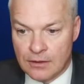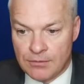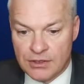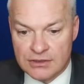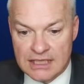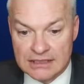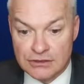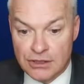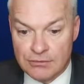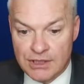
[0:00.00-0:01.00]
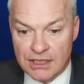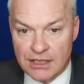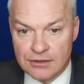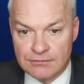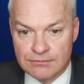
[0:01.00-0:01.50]
Opponent has no
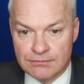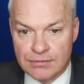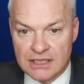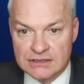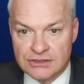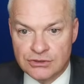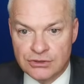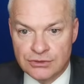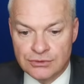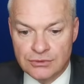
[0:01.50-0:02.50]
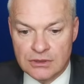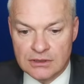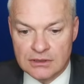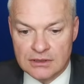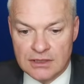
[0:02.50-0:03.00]
bingo, plays do,
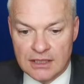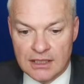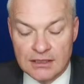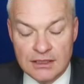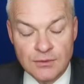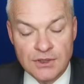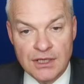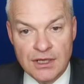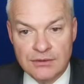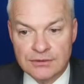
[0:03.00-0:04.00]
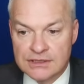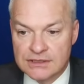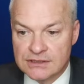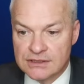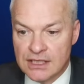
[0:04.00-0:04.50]
and here we go.
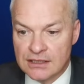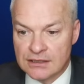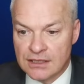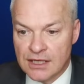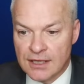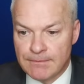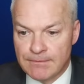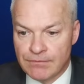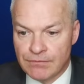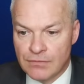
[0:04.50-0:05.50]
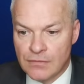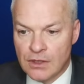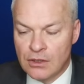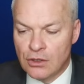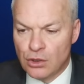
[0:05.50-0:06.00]
This is the end game.
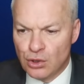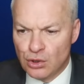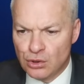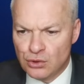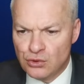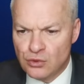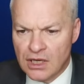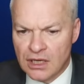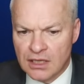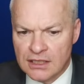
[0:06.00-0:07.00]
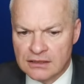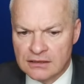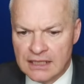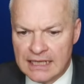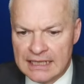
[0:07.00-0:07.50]
Ooh,
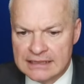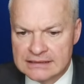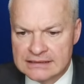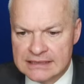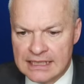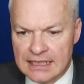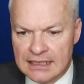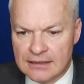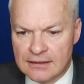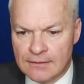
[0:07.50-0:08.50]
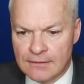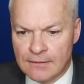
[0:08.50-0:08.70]
idle N10.